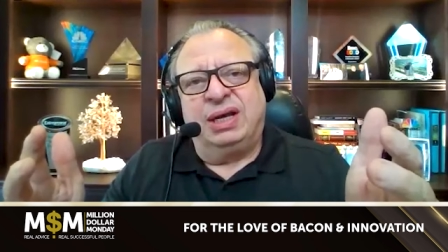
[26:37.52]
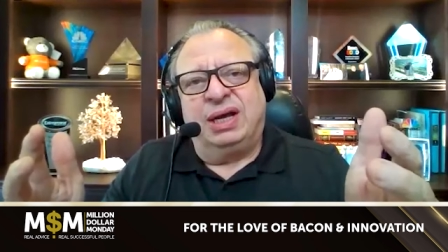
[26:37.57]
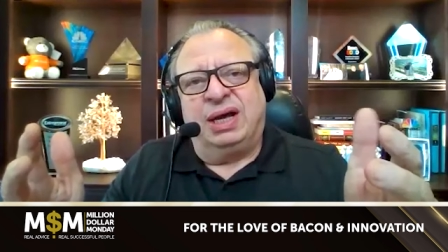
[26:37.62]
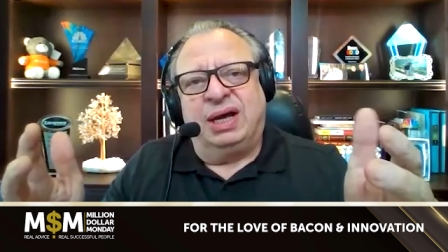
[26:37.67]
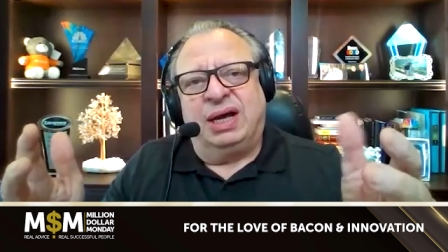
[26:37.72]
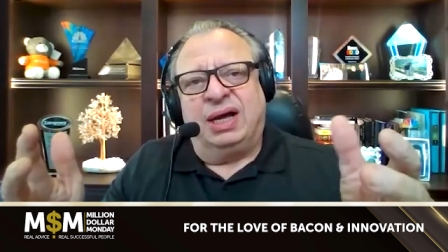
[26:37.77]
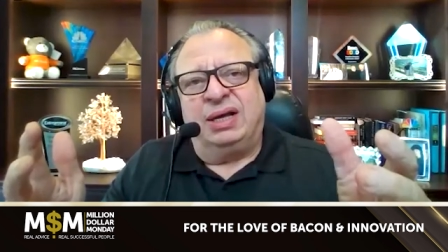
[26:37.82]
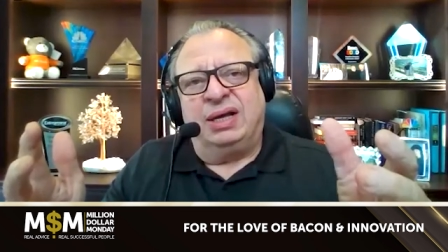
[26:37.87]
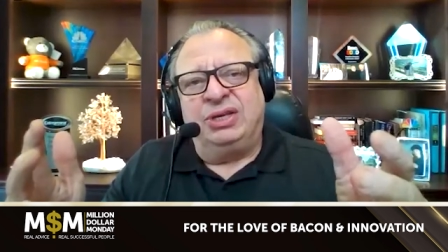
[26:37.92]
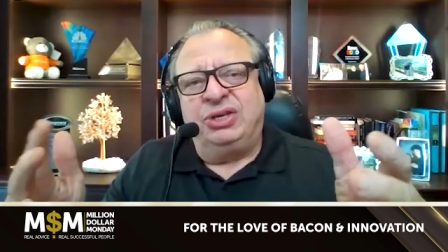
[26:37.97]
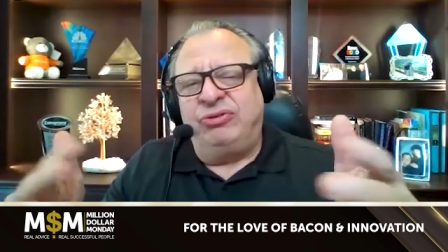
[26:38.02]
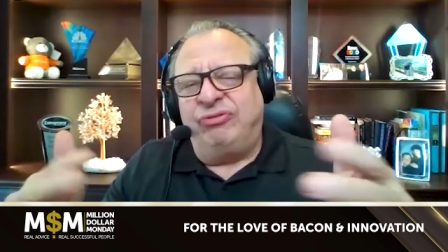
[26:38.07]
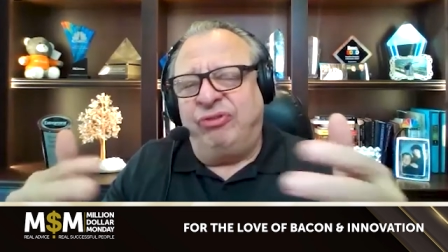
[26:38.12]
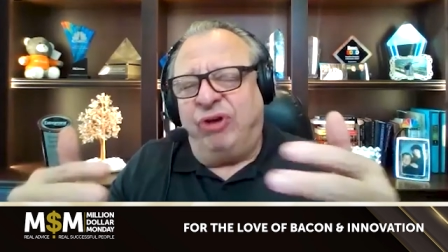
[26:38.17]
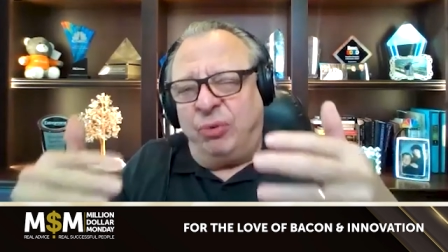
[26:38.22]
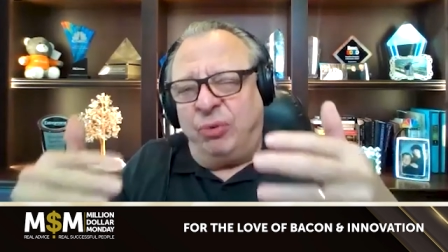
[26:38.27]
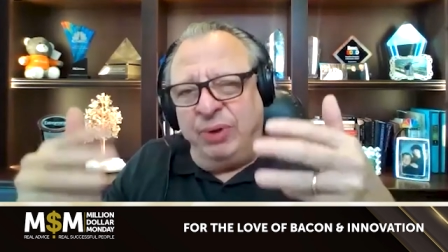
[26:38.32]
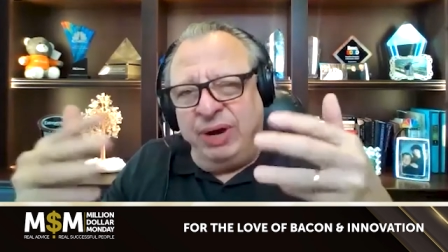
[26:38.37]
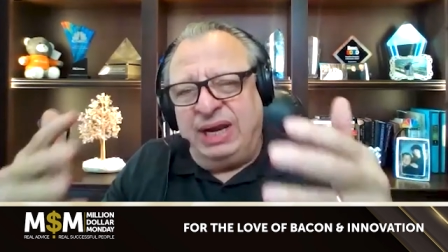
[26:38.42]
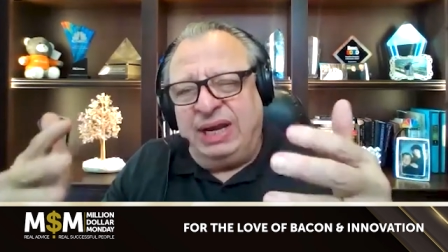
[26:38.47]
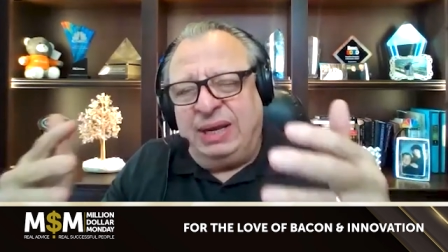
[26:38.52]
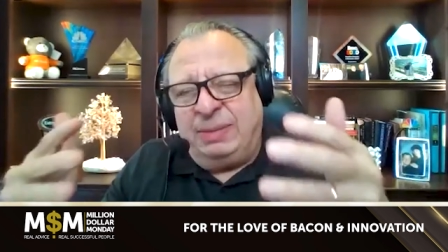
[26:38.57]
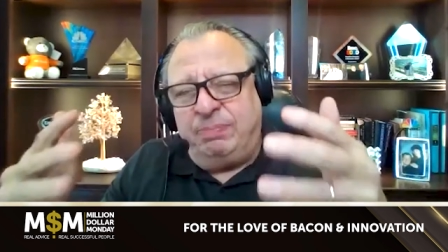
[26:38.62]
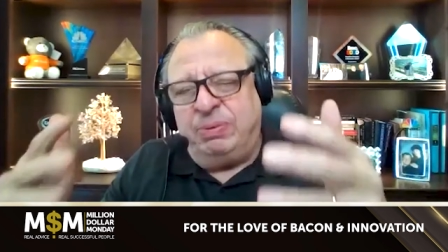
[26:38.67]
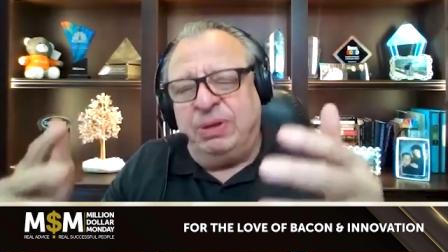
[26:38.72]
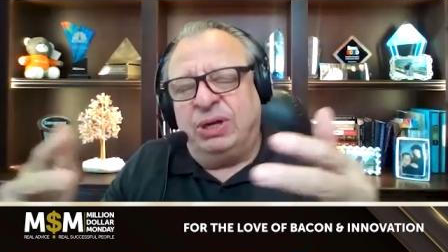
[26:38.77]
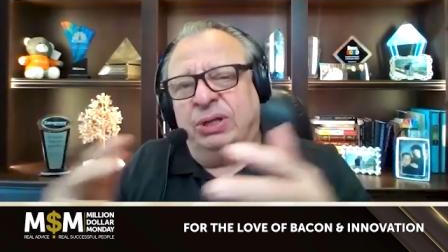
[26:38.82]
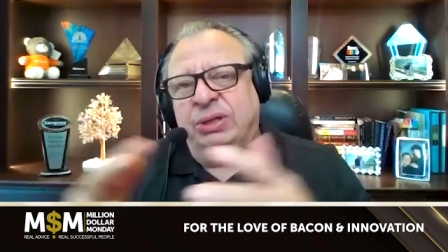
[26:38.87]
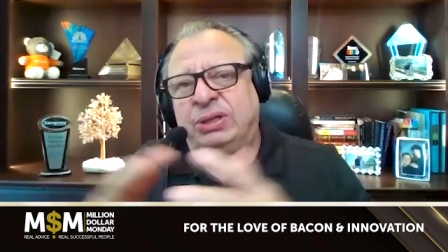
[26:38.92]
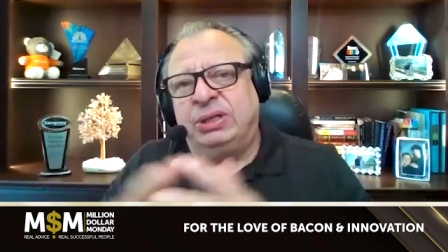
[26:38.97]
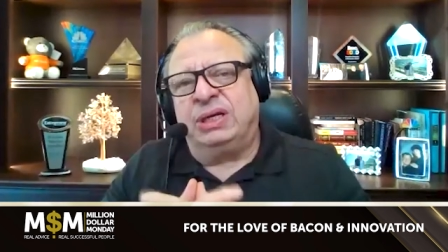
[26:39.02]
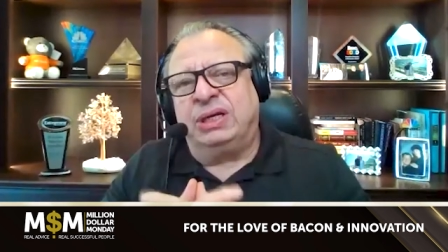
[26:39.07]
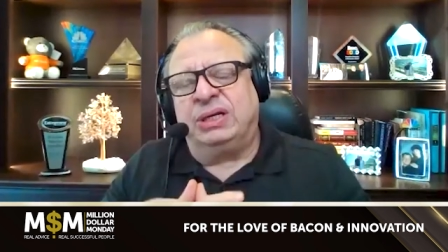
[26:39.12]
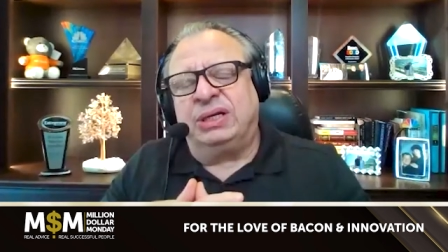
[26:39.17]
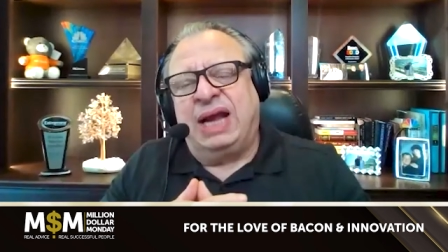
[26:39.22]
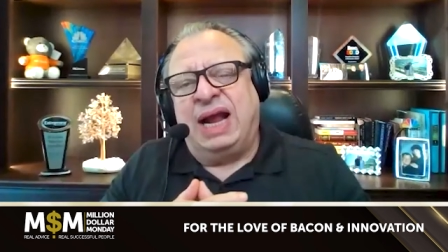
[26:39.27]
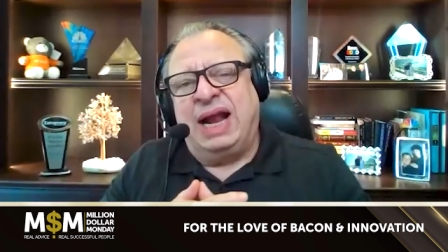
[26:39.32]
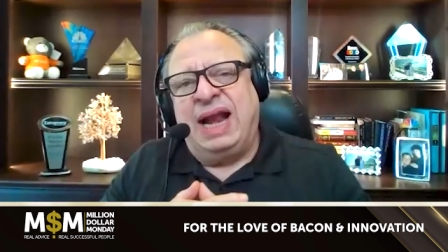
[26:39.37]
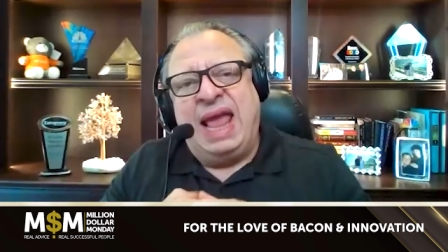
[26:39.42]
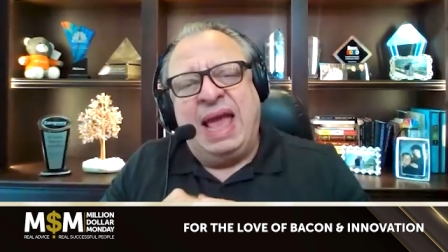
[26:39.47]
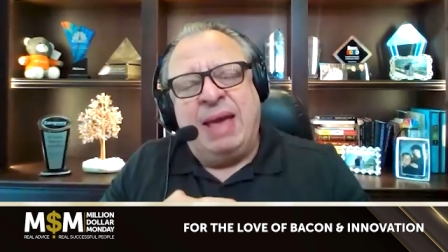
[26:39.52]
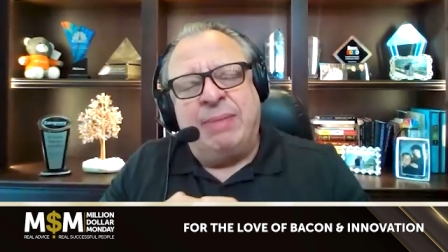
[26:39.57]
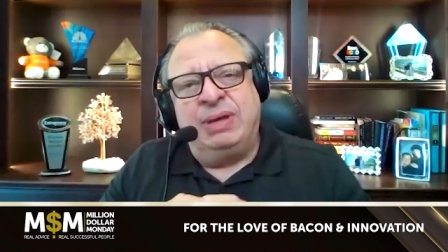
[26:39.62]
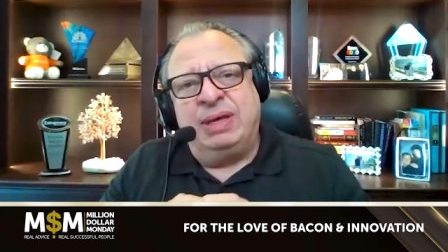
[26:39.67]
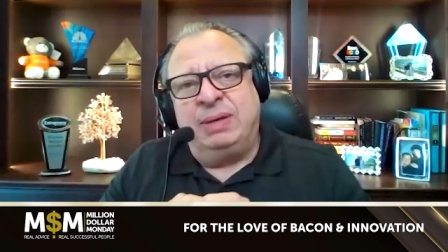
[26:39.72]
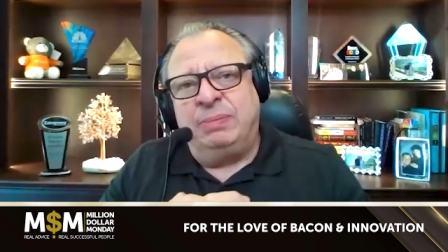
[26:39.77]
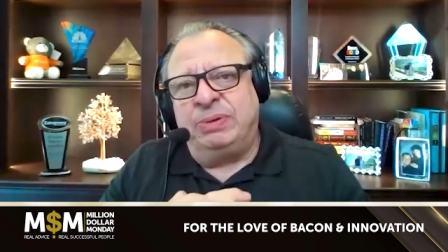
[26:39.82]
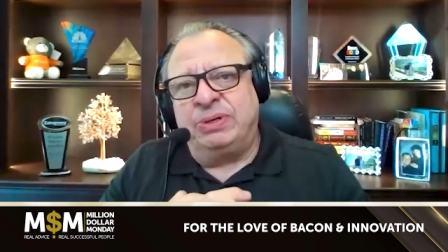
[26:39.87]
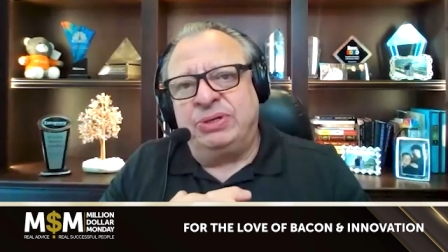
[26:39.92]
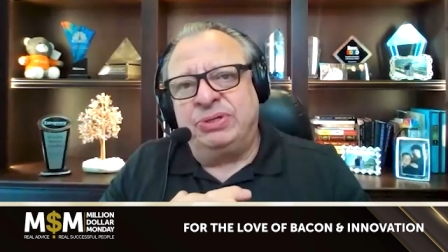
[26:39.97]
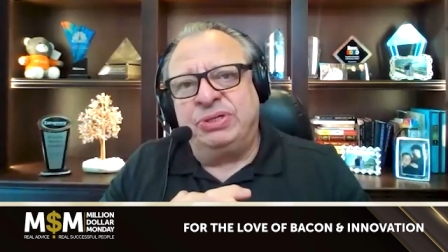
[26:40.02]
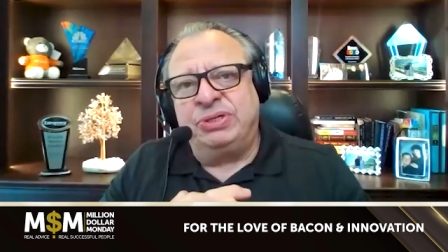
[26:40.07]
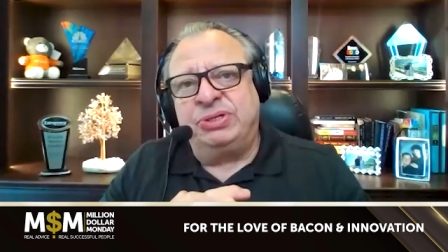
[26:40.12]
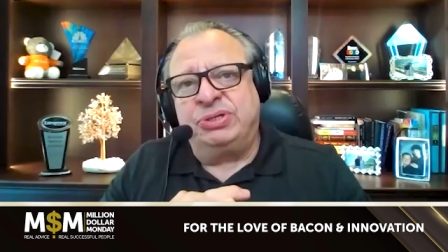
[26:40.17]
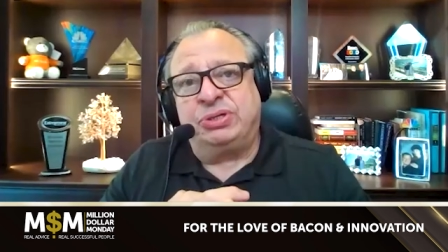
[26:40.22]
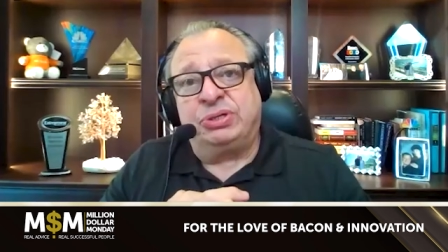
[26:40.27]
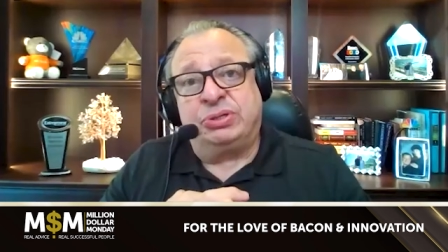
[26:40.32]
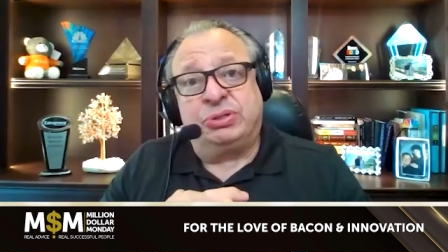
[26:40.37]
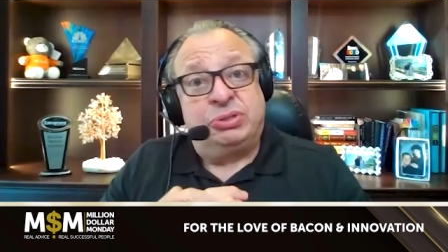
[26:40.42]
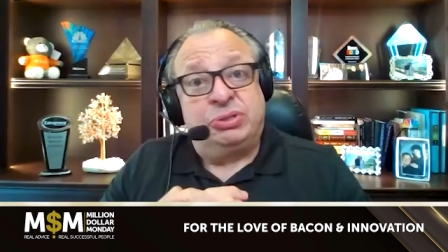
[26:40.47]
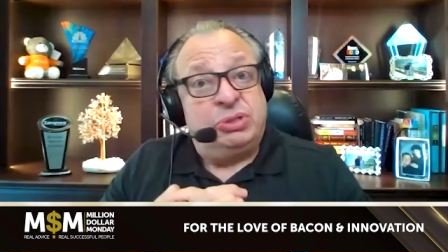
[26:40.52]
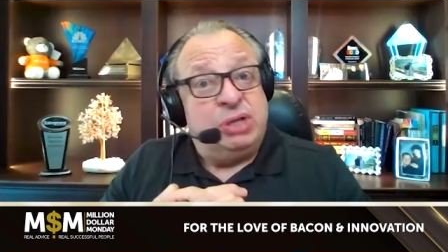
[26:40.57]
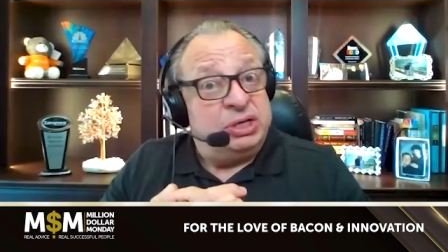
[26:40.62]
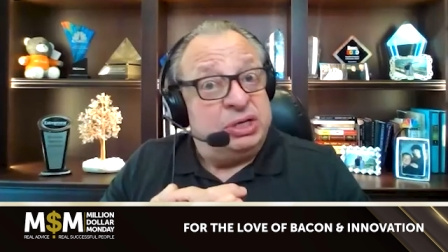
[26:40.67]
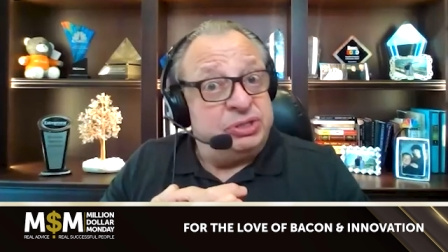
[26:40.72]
uh, you've already built a dynamic business,